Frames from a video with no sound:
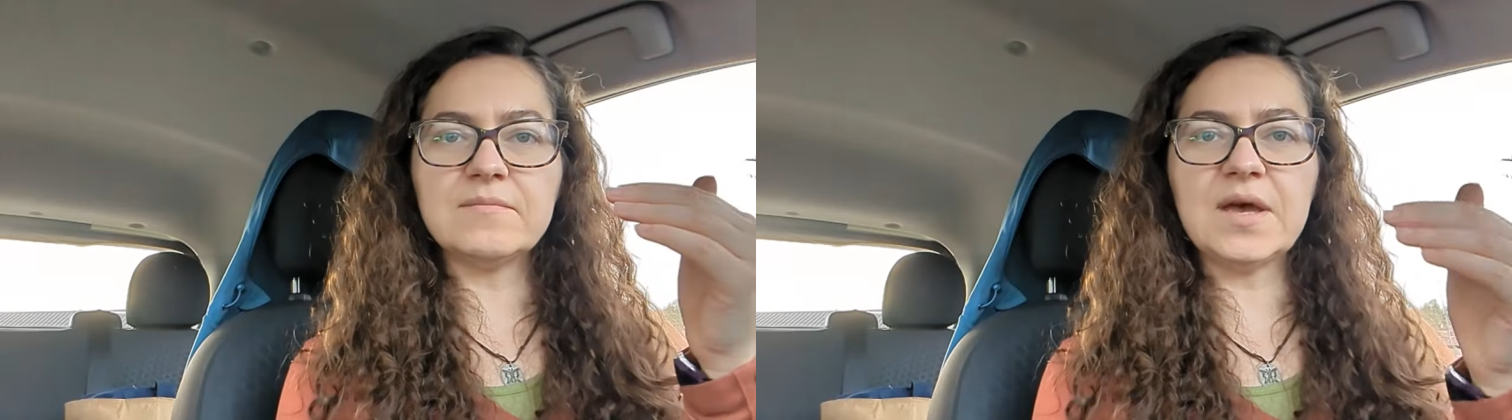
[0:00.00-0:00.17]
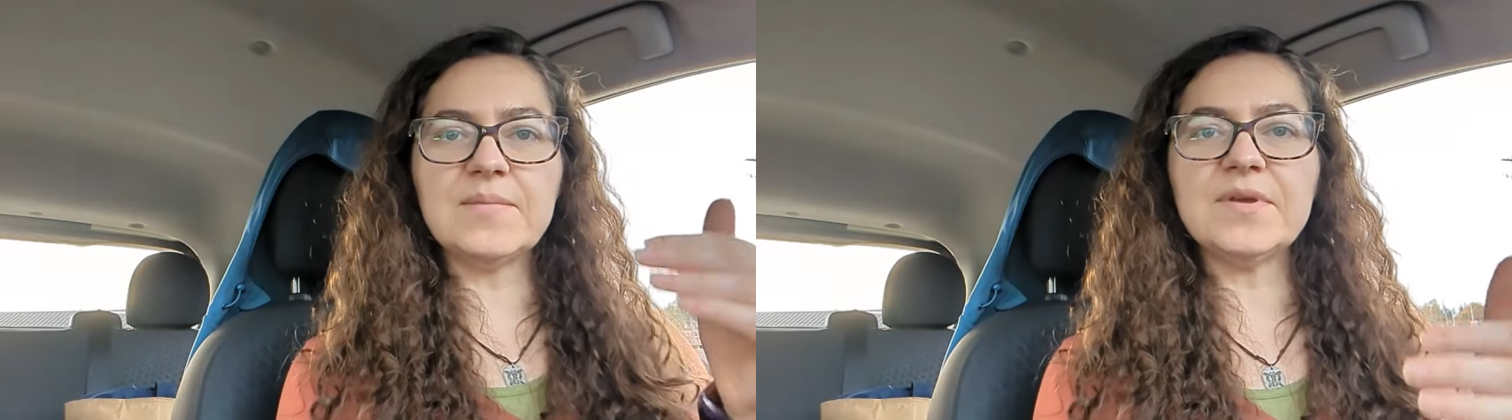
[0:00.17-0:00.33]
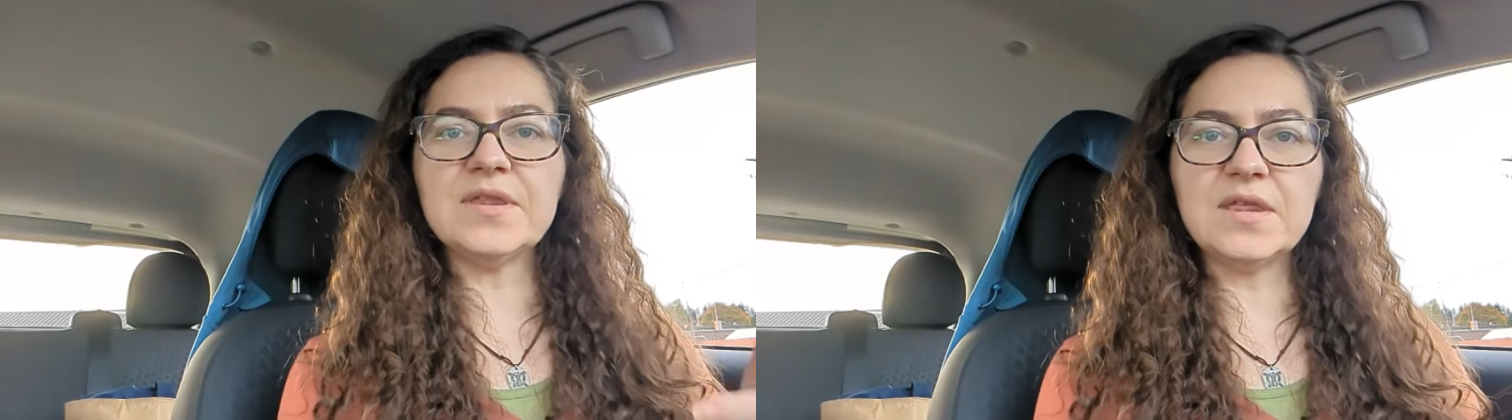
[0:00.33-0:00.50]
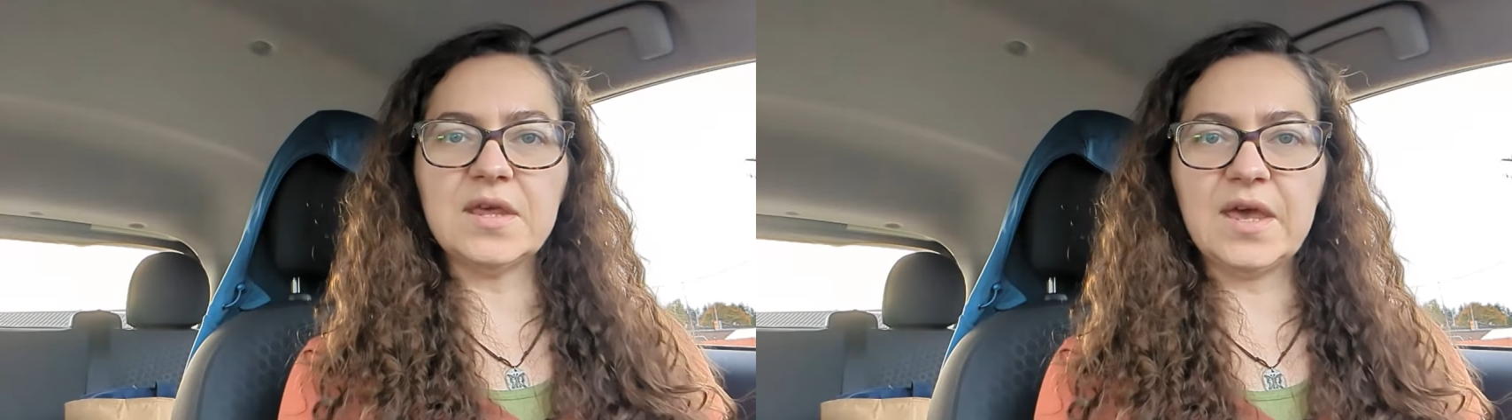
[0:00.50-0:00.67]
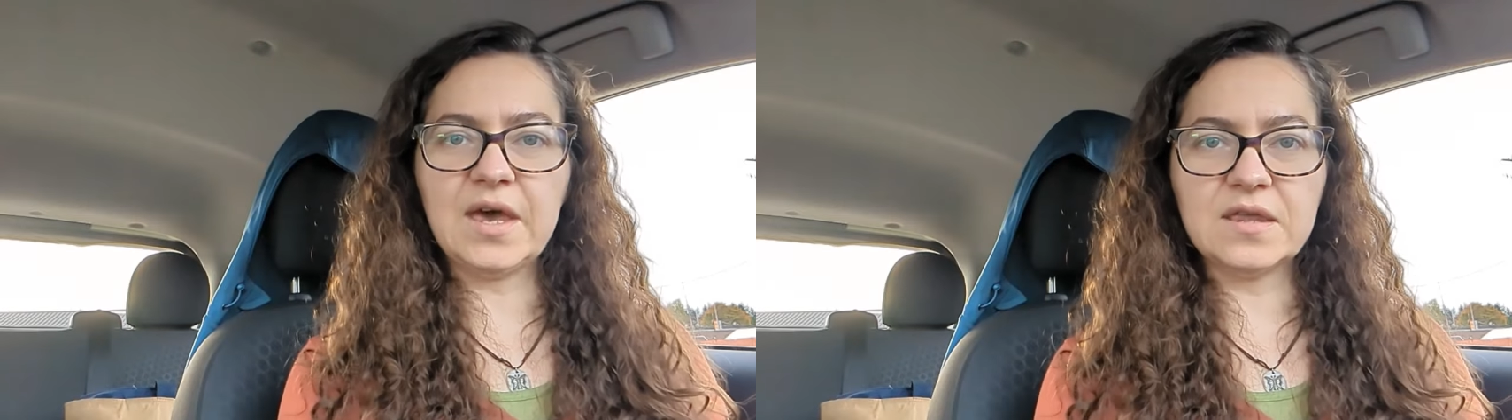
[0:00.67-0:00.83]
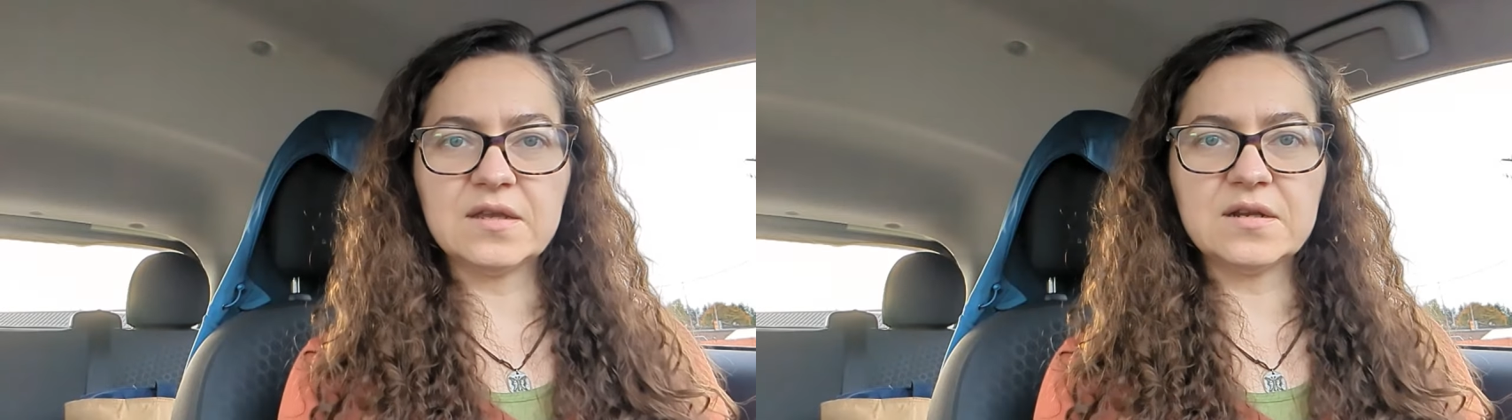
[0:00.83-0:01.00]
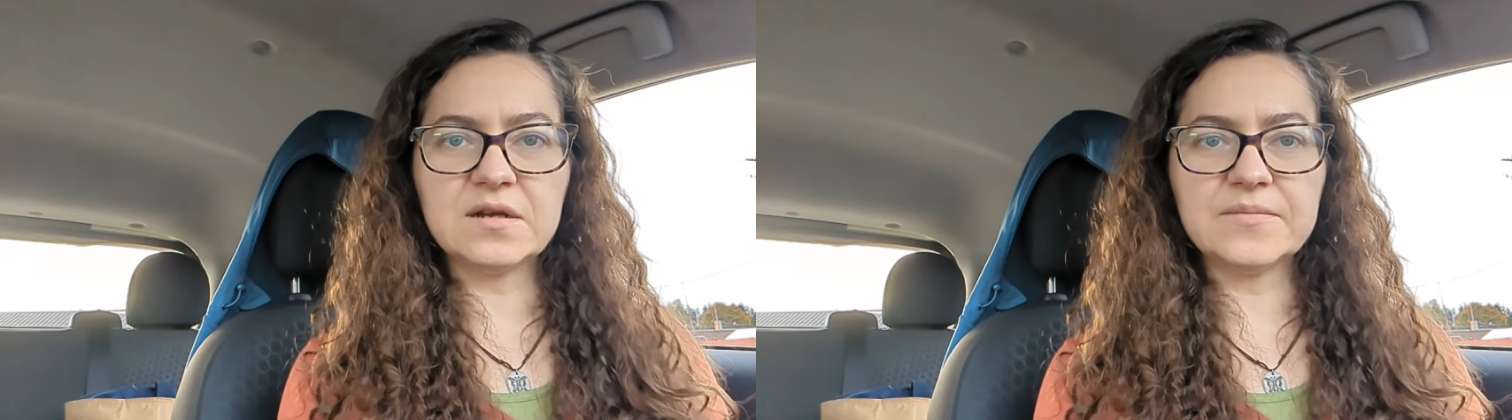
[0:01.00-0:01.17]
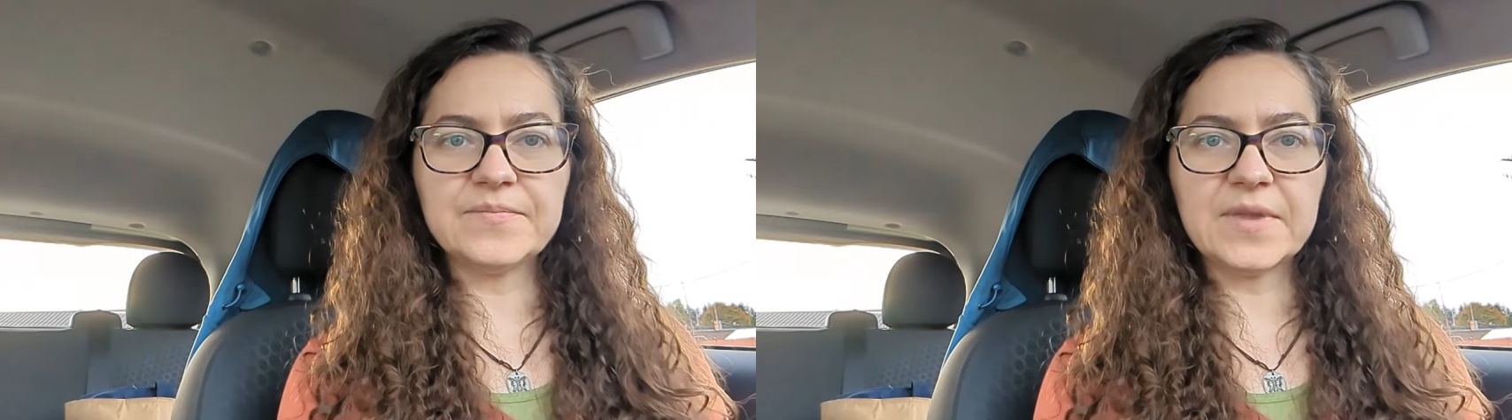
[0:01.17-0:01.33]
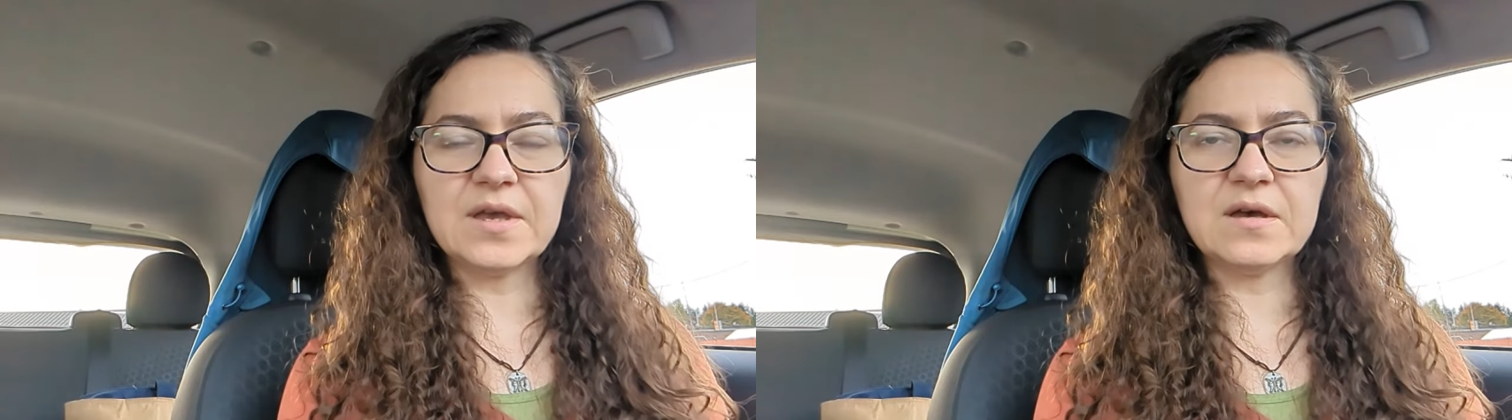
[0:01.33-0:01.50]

my monthly calendar